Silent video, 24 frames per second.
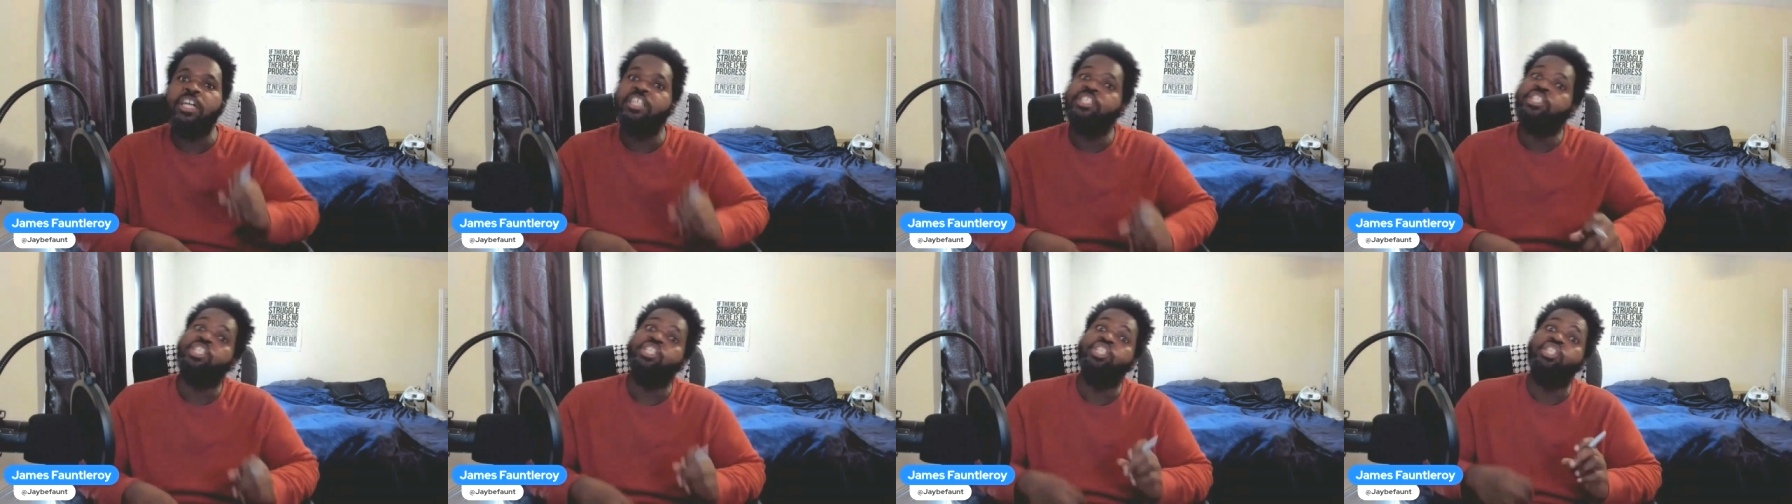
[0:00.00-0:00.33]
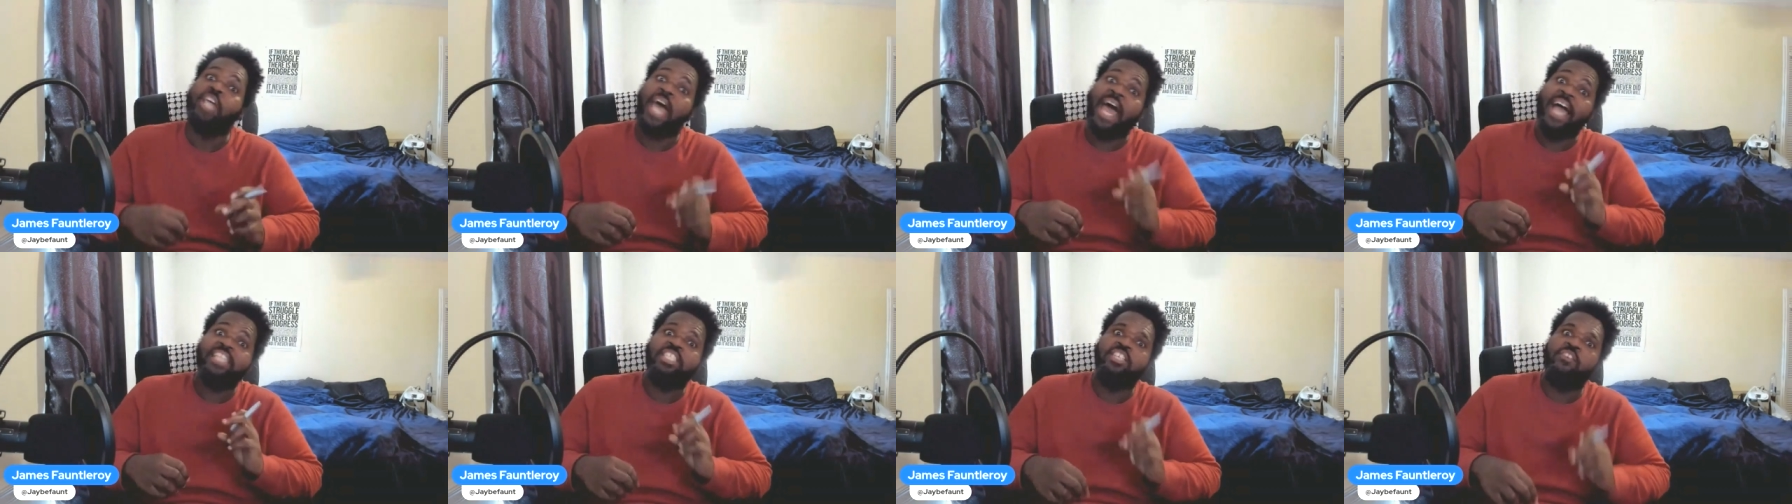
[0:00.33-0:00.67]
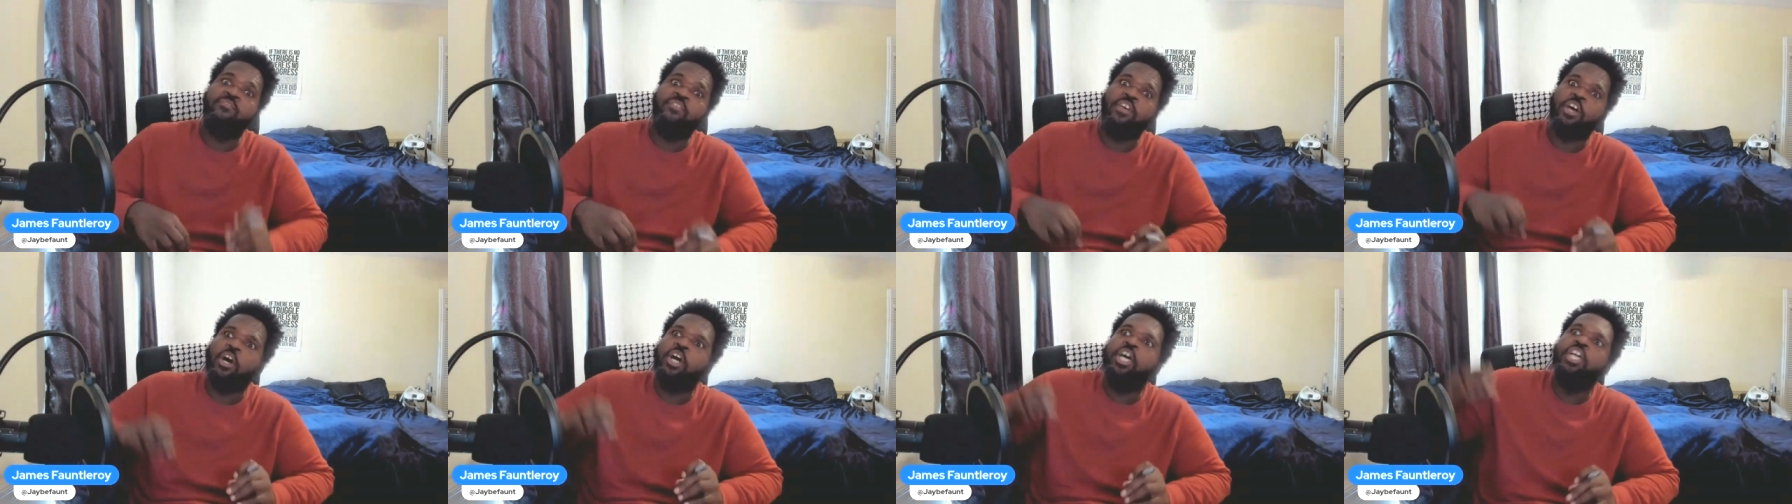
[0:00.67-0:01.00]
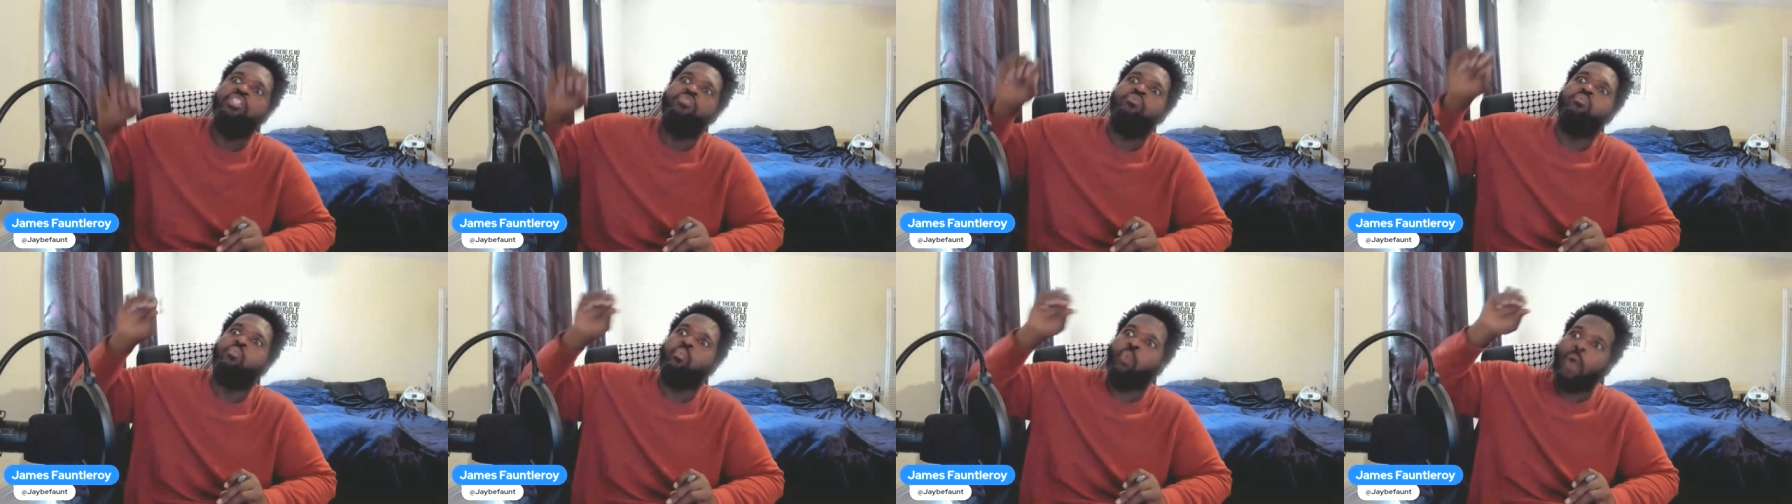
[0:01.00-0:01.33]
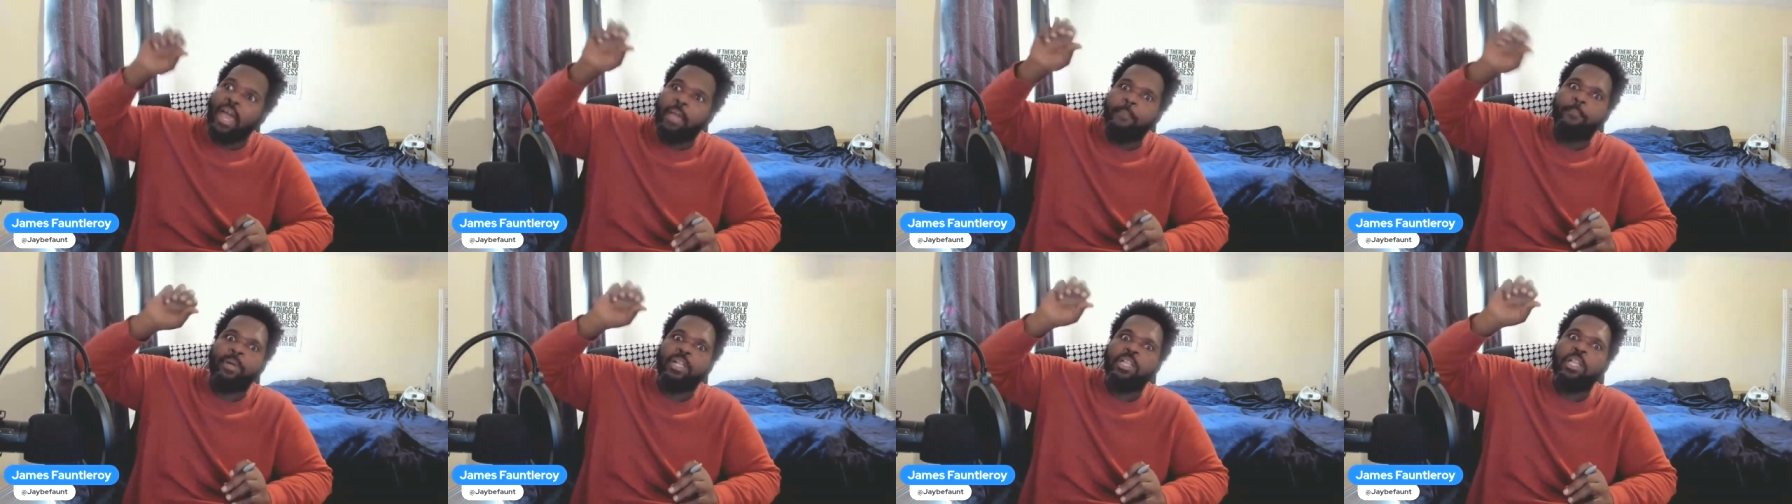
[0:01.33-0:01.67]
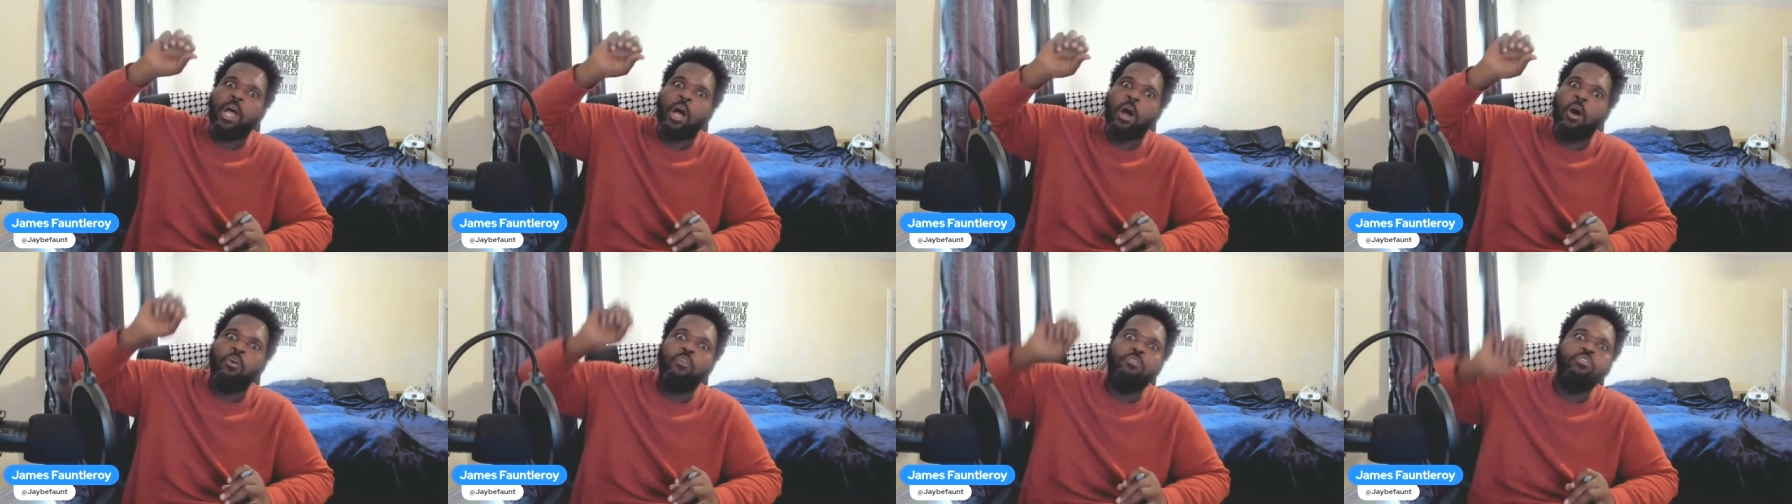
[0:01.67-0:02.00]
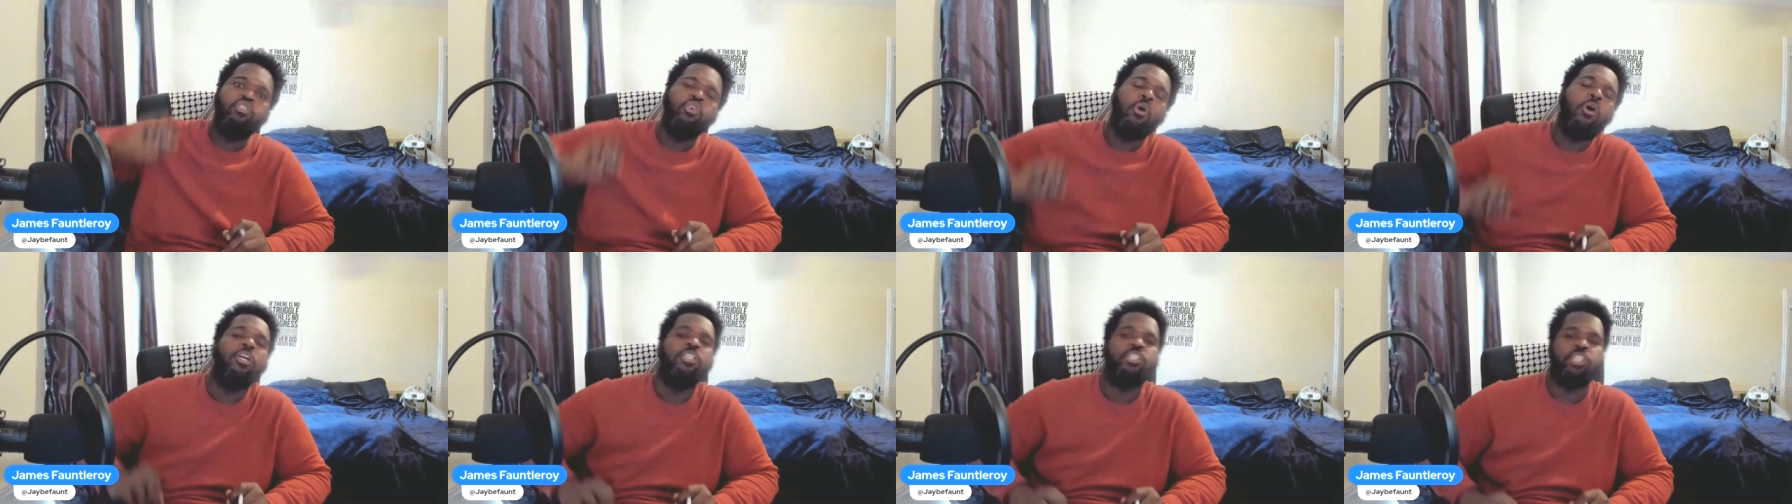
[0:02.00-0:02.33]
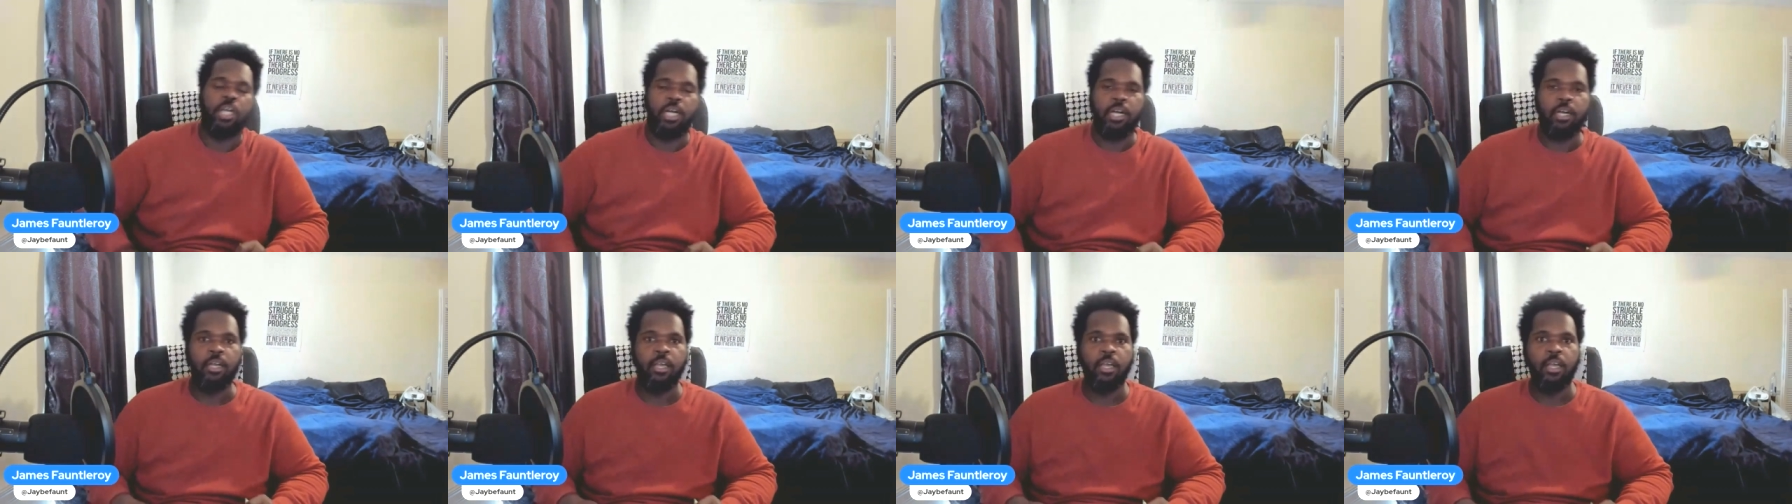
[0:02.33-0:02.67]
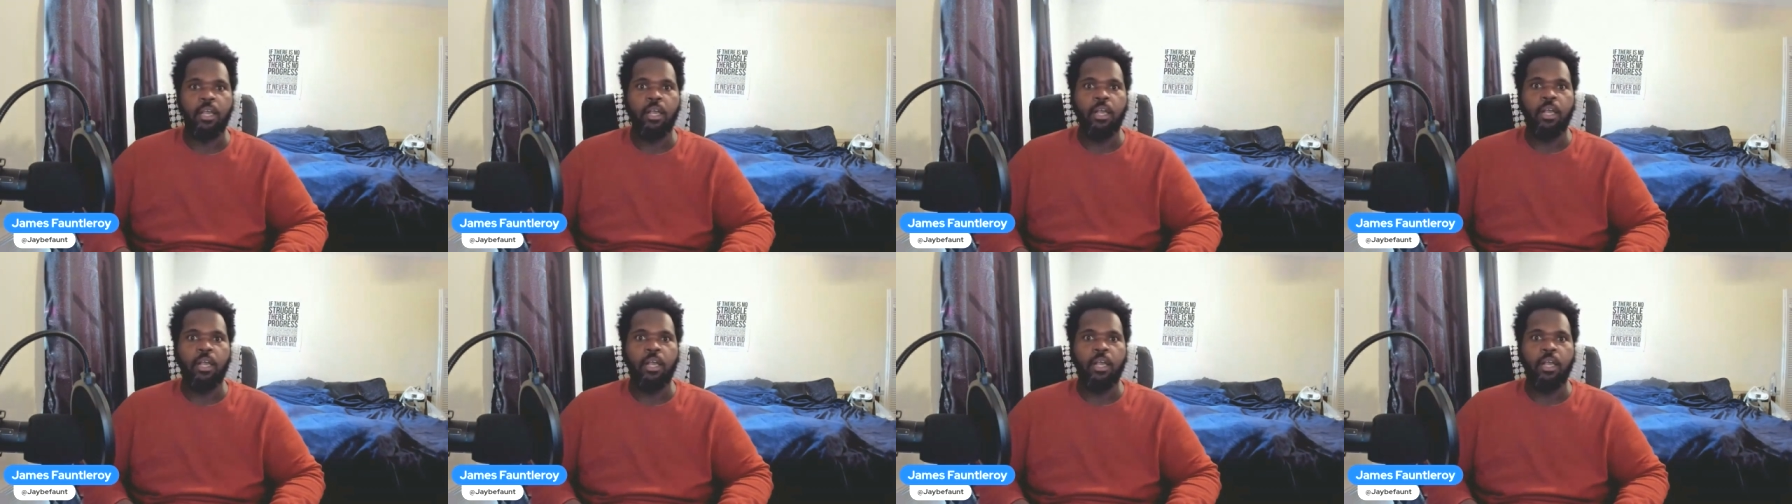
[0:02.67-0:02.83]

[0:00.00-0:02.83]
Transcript: whereas Jacksonville is right below Georgia.